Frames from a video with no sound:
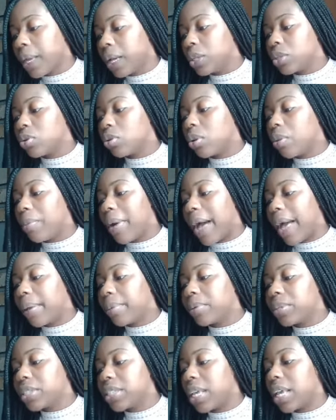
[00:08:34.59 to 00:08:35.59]
So the
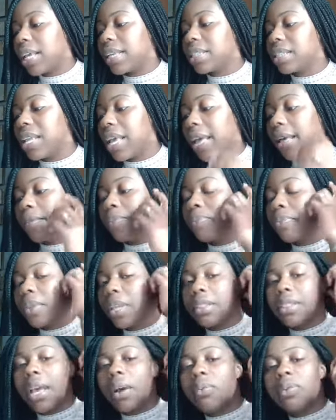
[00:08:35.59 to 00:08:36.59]
Bible says that
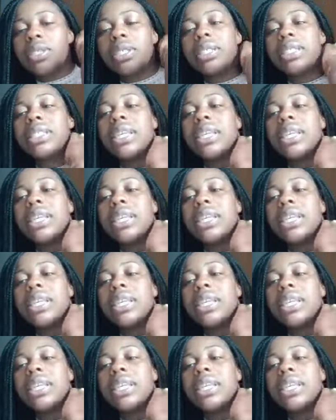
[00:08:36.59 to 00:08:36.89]
there was a